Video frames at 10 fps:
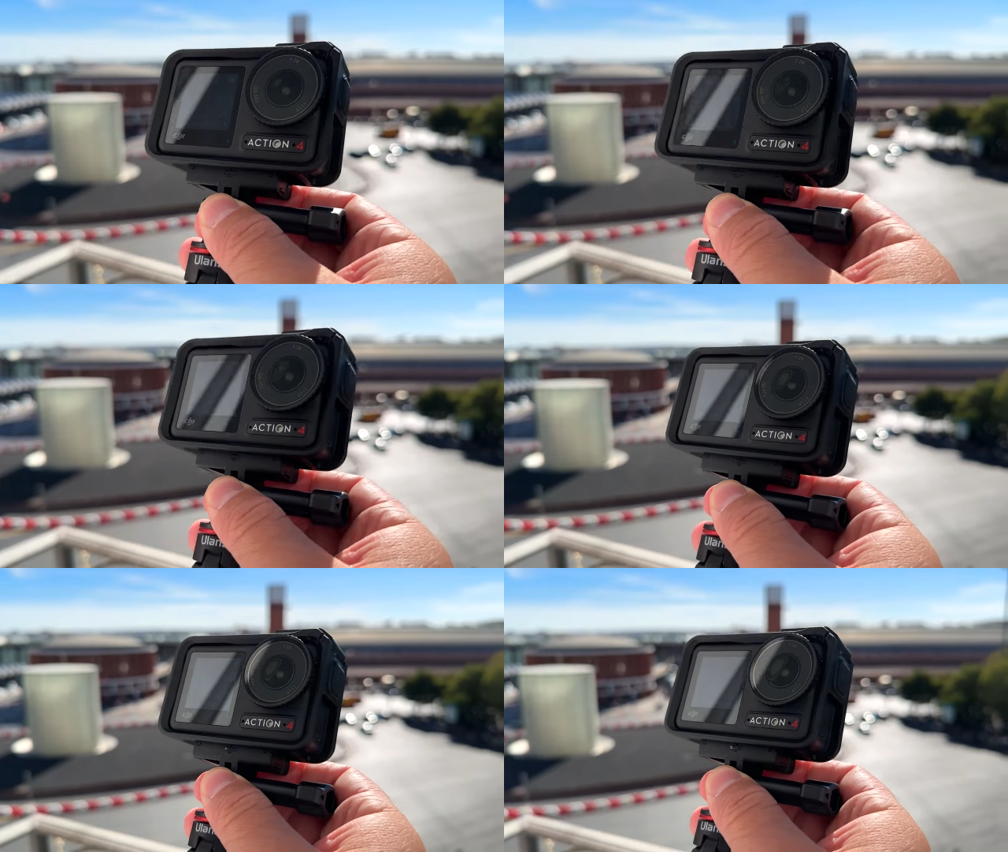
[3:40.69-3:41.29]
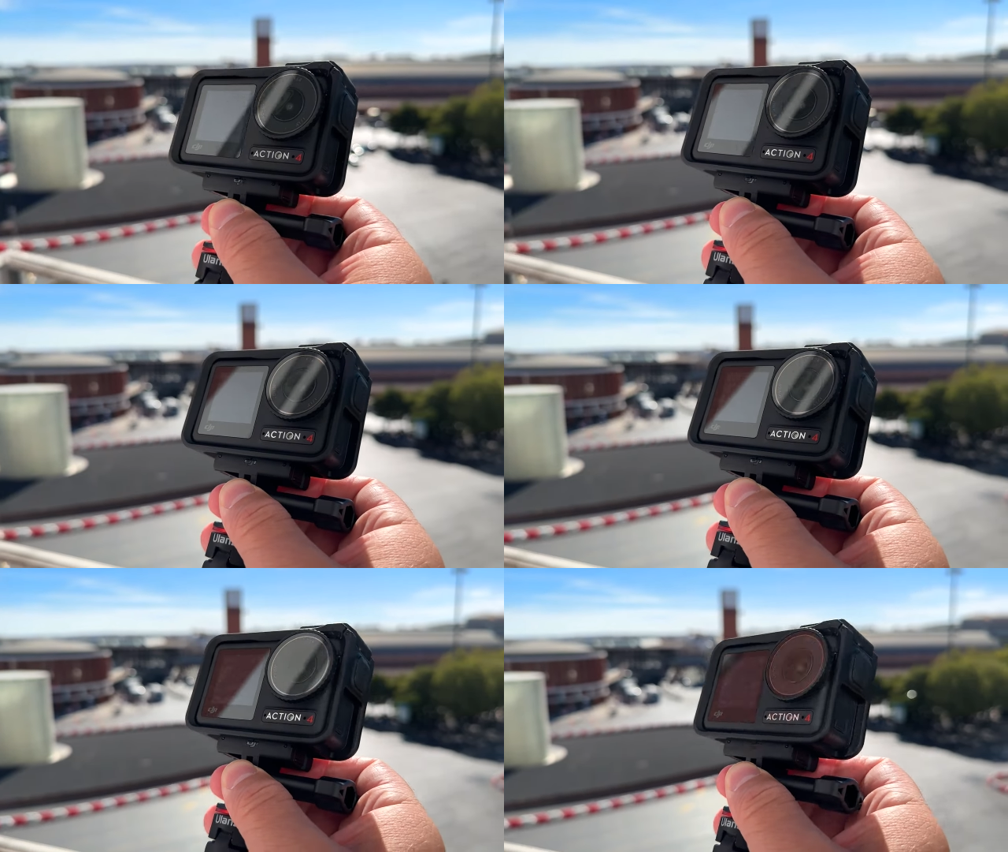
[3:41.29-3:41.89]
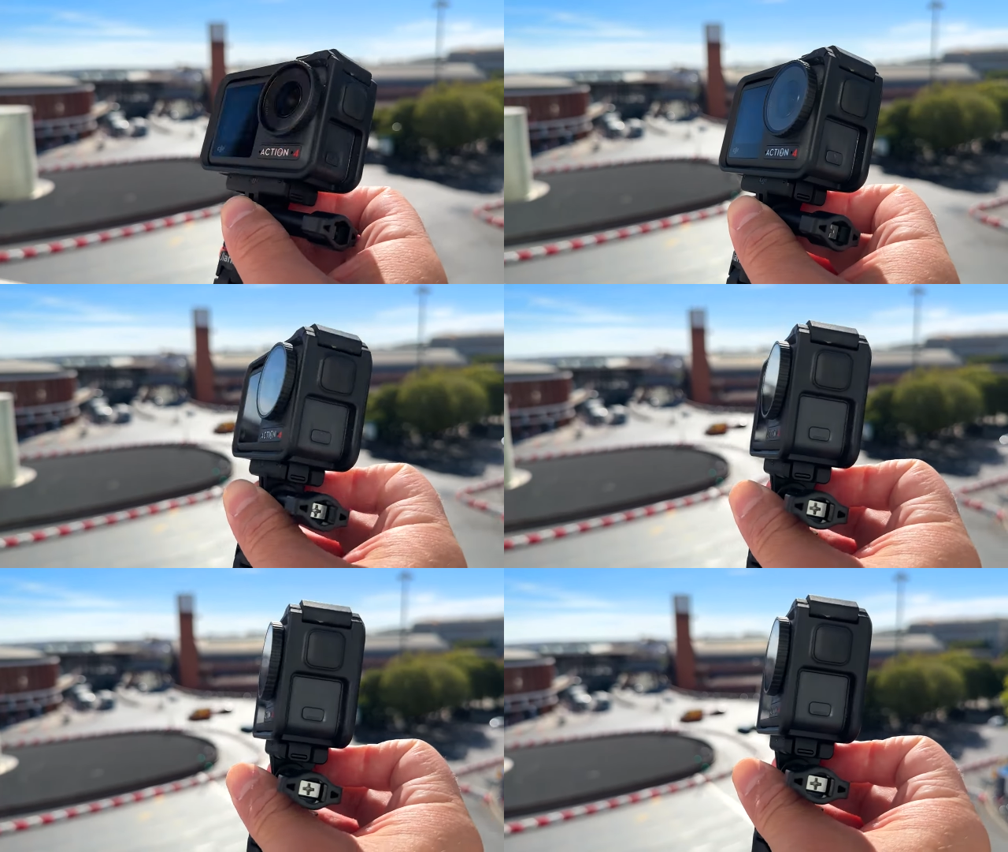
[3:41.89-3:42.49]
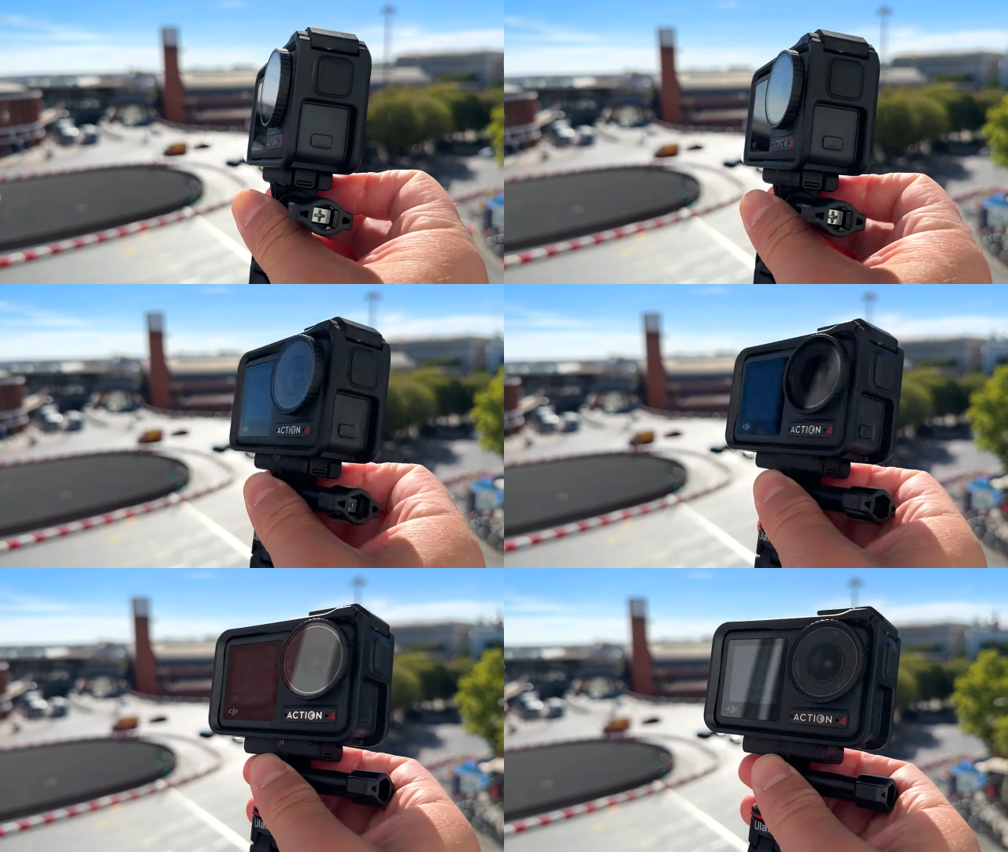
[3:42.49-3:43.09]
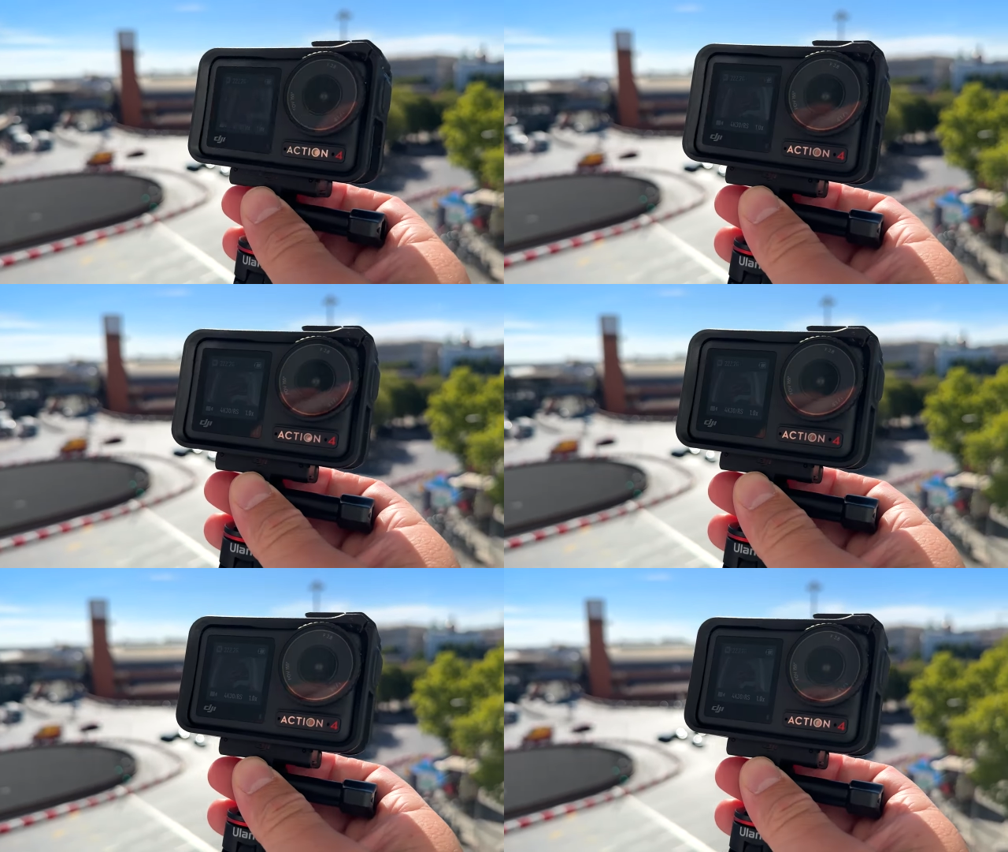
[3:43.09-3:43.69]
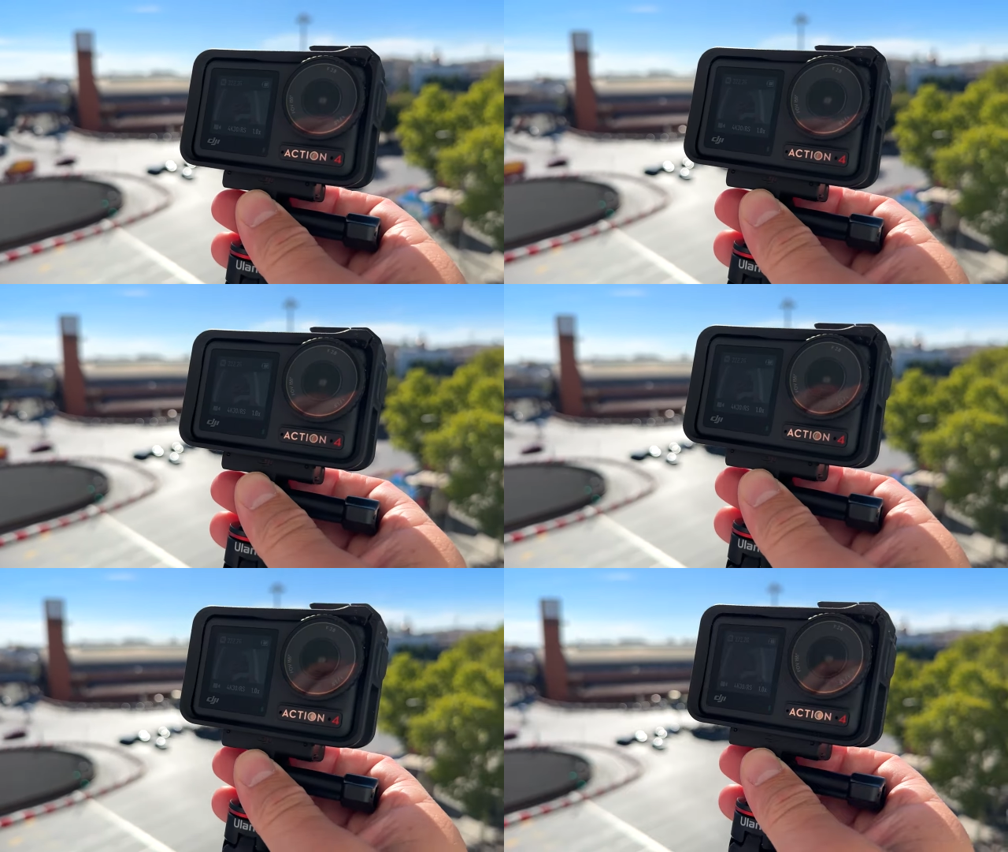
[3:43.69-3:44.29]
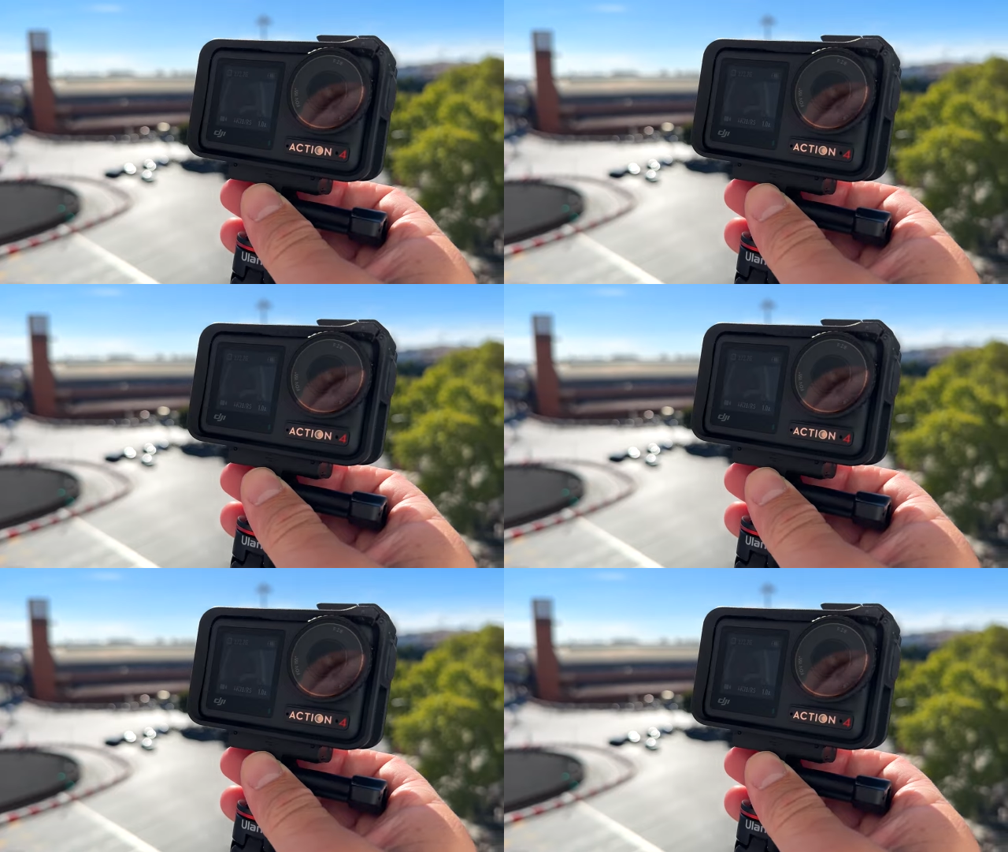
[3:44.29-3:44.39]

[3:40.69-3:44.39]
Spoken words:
[unreadable: no face in view]